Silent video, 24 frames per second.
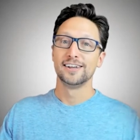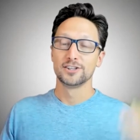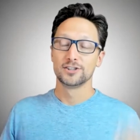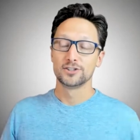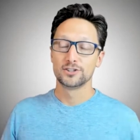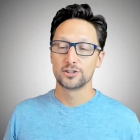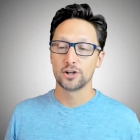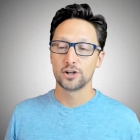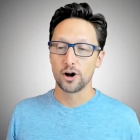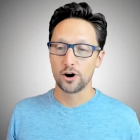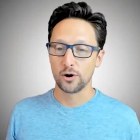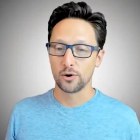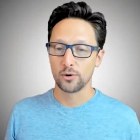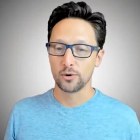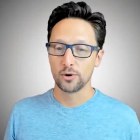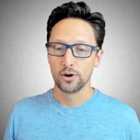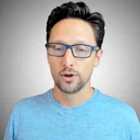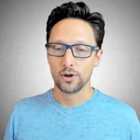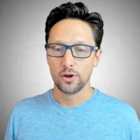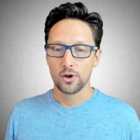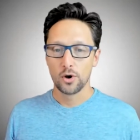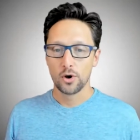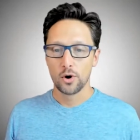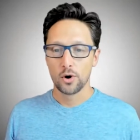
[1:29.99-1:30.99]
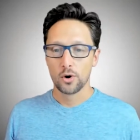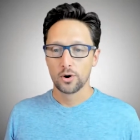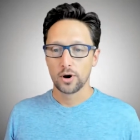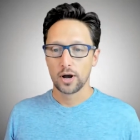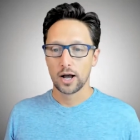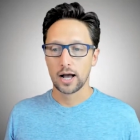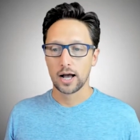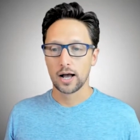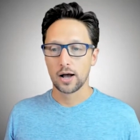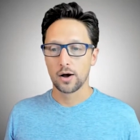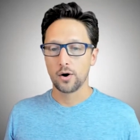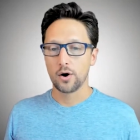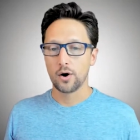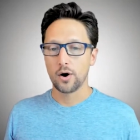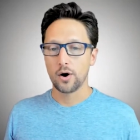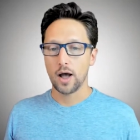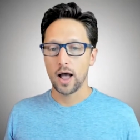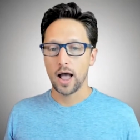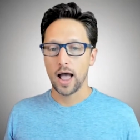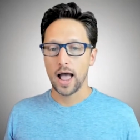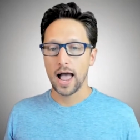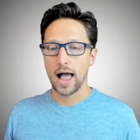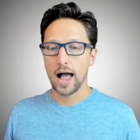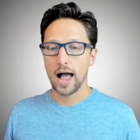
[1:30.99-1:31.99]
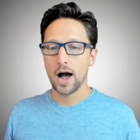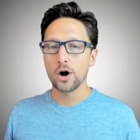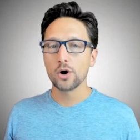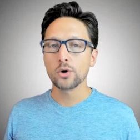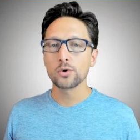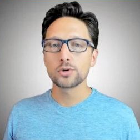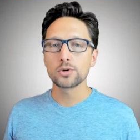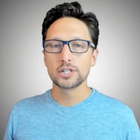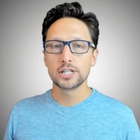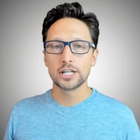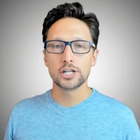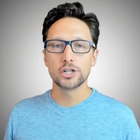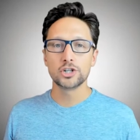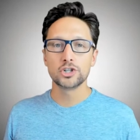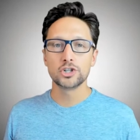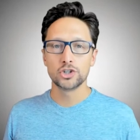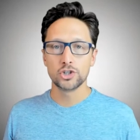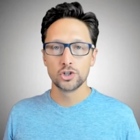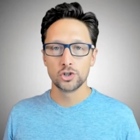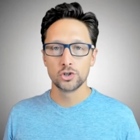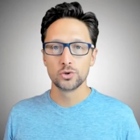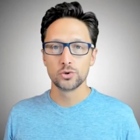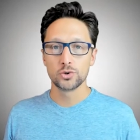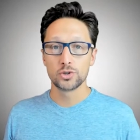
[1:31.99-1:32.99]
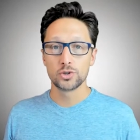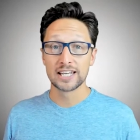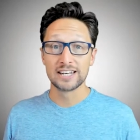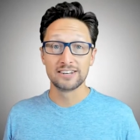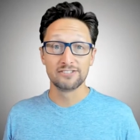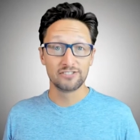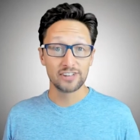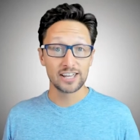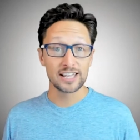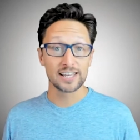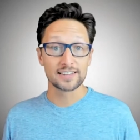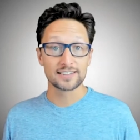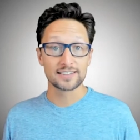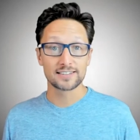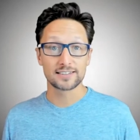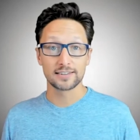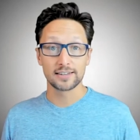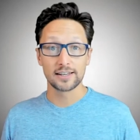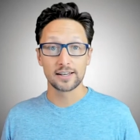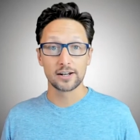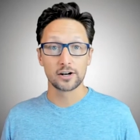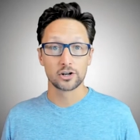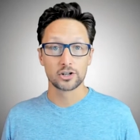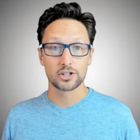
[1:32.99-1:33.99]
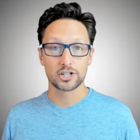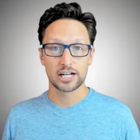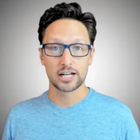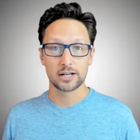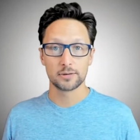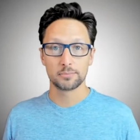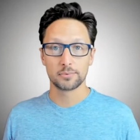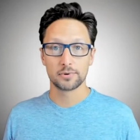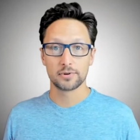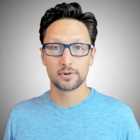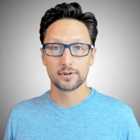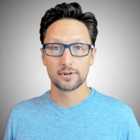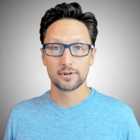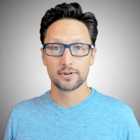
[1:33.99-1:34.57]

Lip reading: Right. So how did you convince leadership,